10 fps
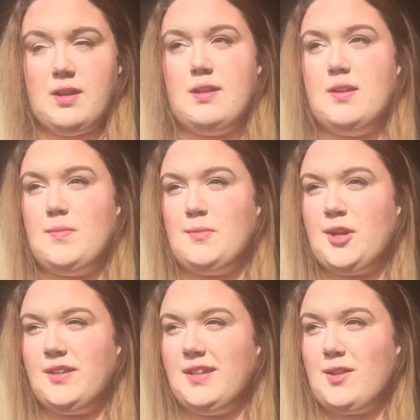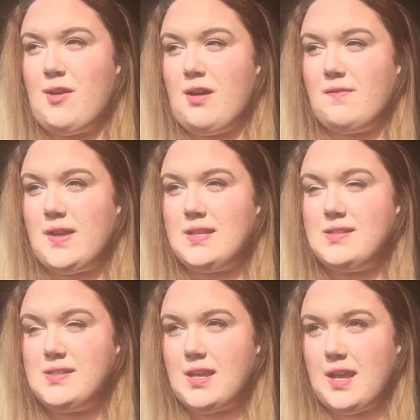I'm currently in the
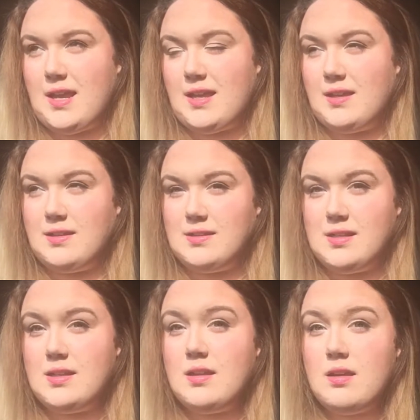office and